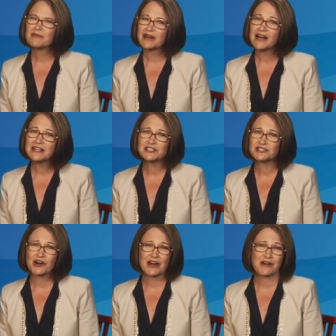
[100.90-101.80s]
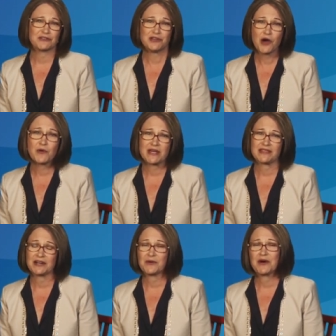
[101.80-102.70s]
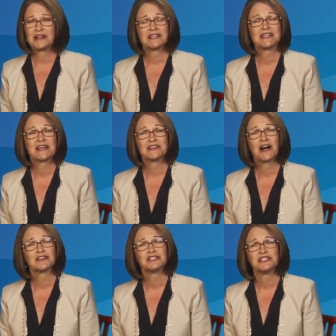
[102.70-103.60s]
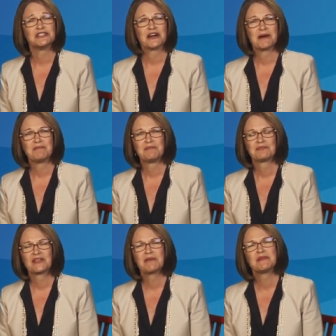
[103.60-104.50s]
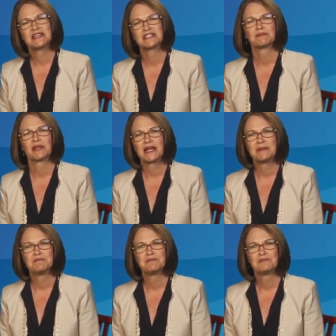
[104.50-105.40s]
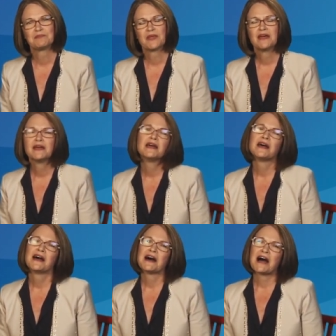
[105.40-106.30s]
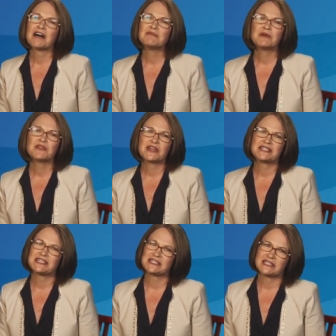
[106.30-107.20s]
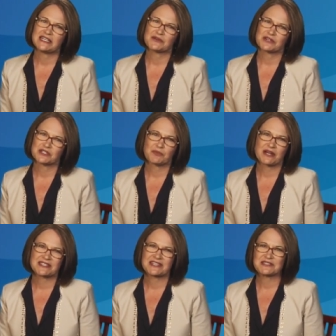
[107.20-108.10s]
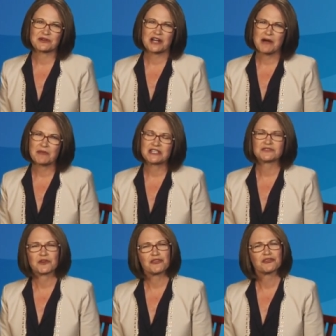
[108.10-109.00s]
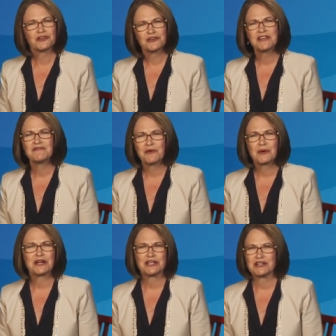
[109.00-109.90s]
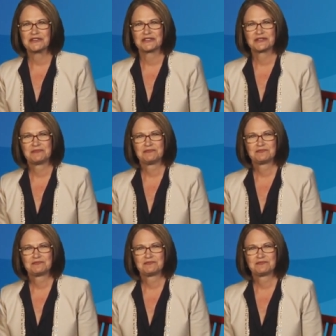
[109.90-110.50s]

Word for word: But I didn't start out knowing that I wanted a technology job. Let me explain. I've been with AT&T or its predecessor companies for 34 years.